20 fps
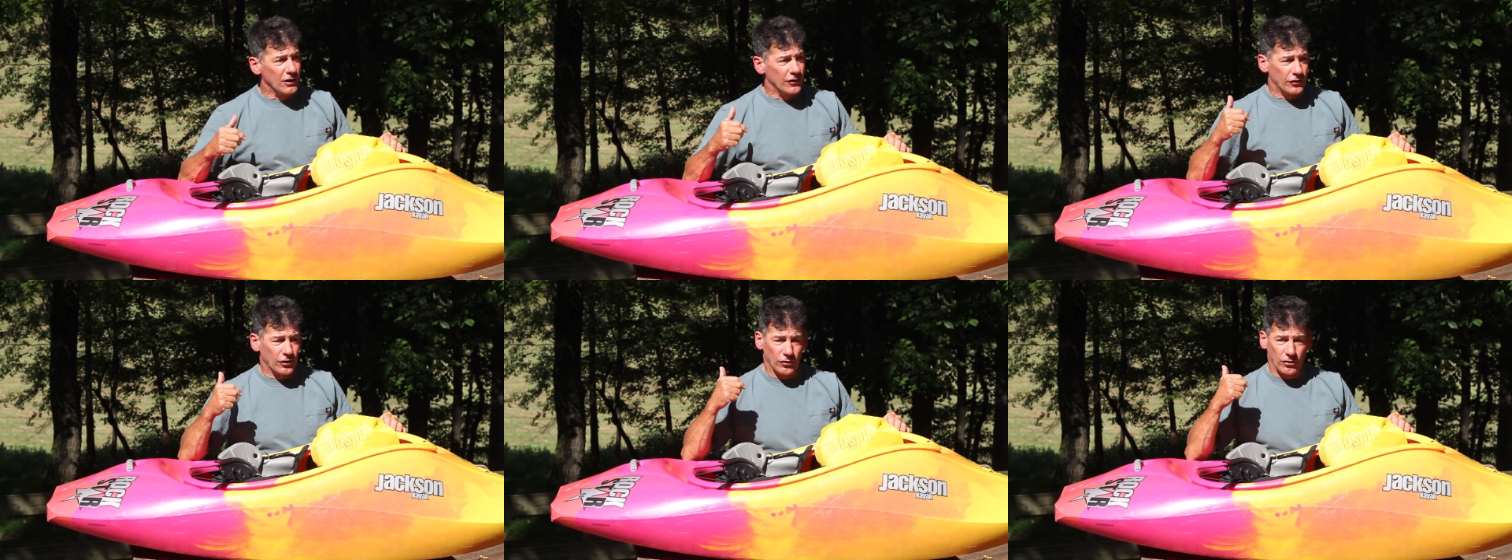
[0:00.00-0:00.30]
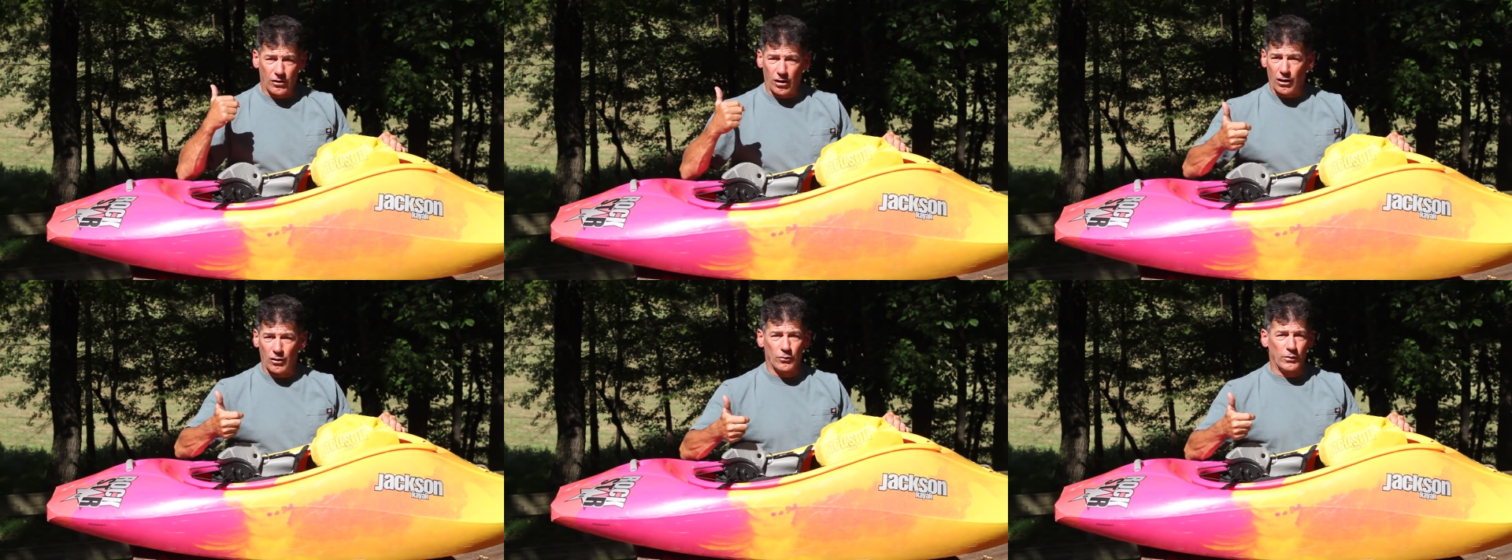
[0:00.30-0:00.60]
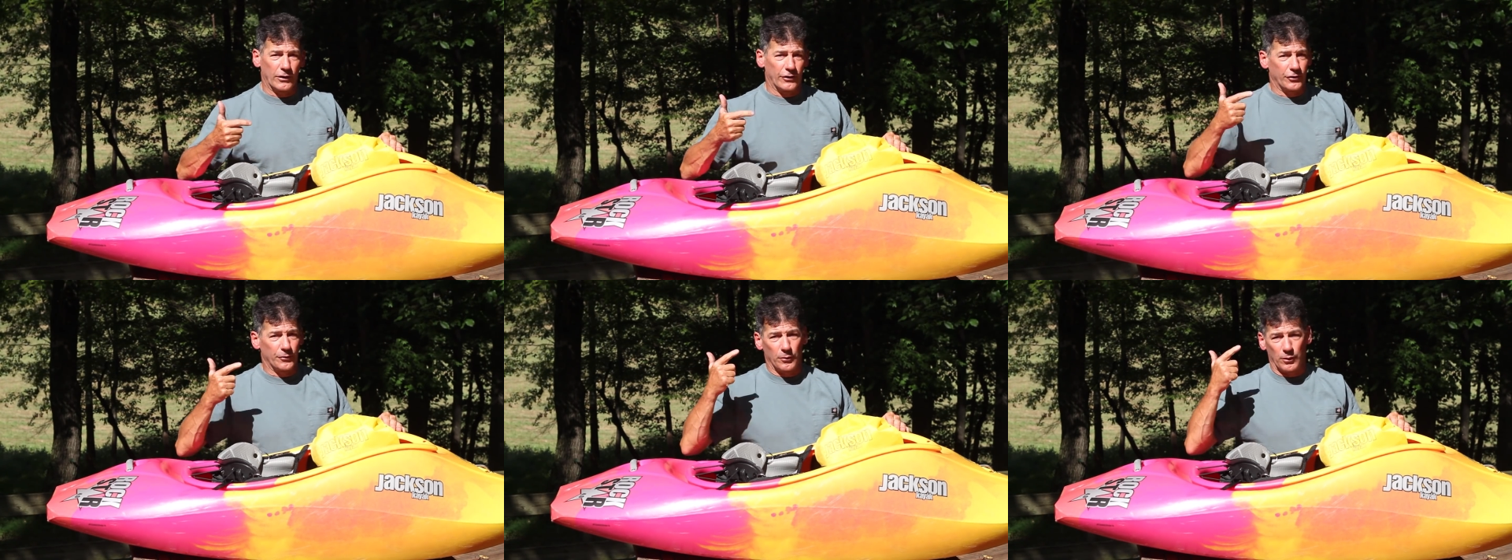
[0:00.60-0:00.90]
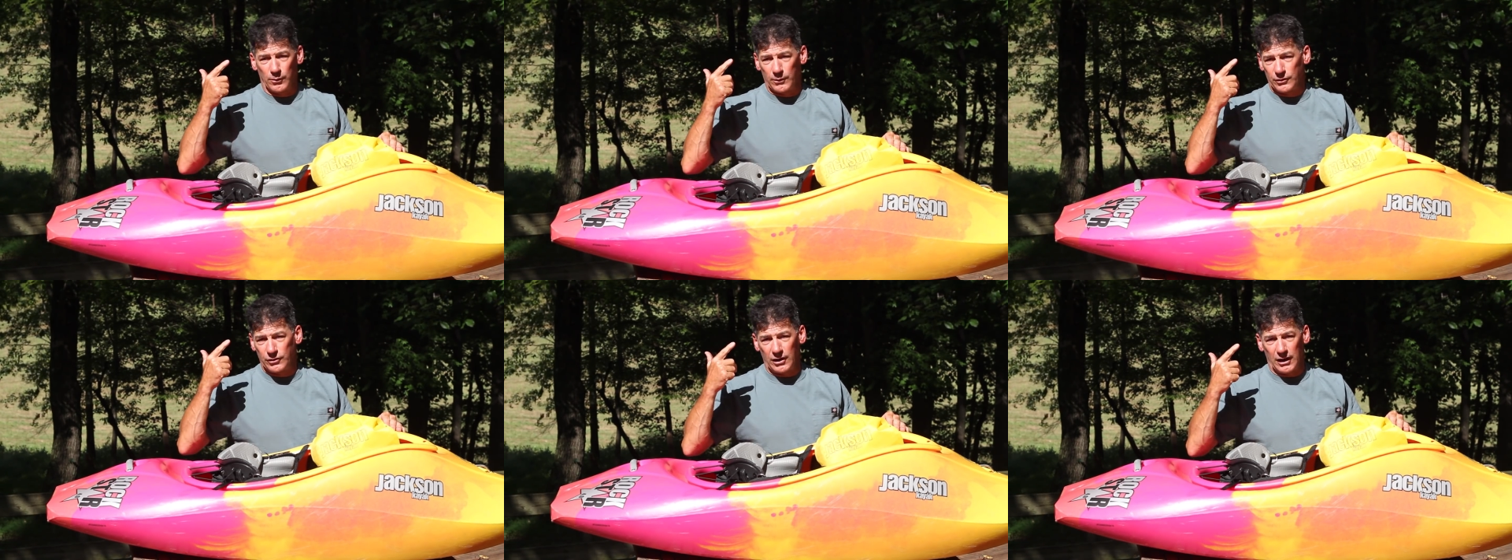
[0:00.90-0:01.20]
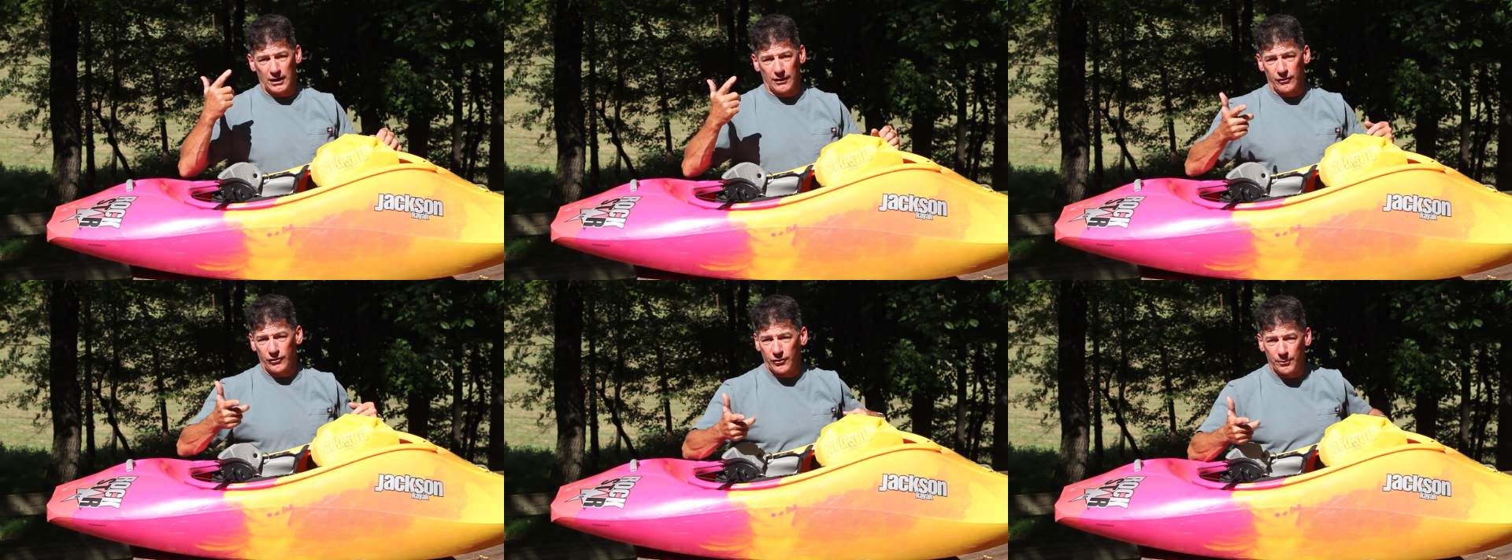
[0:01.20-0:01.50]
So cartwheels are more
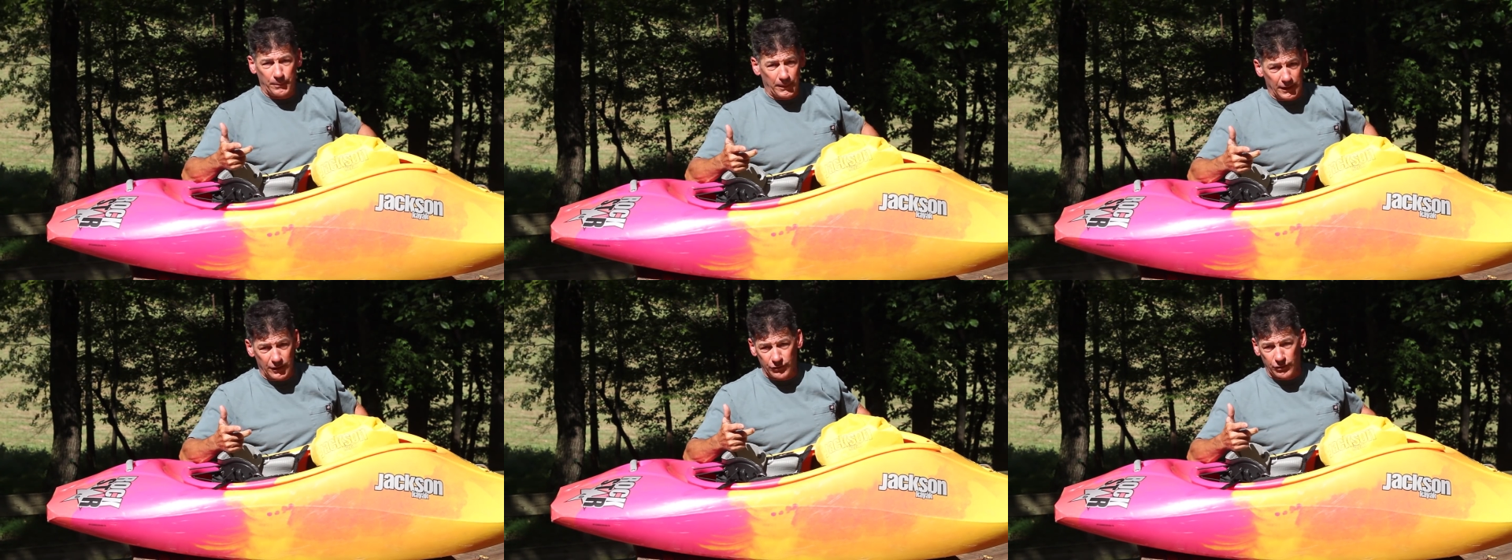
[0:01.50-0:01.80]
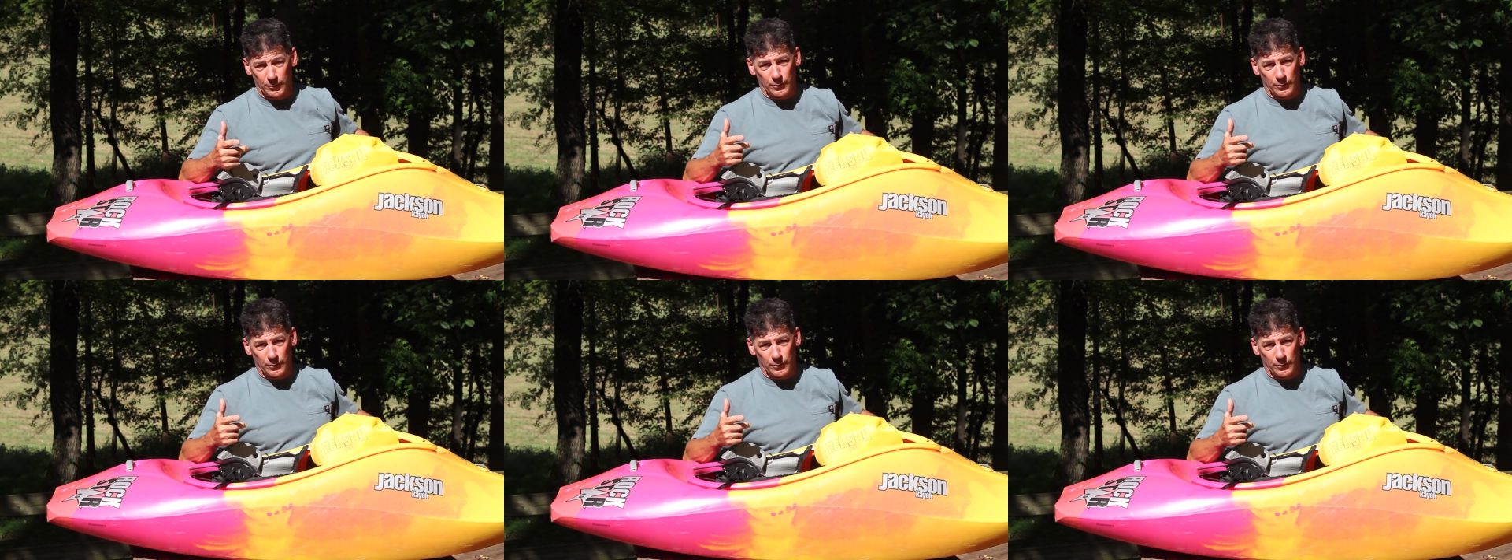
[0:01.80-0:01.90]
retentive, spins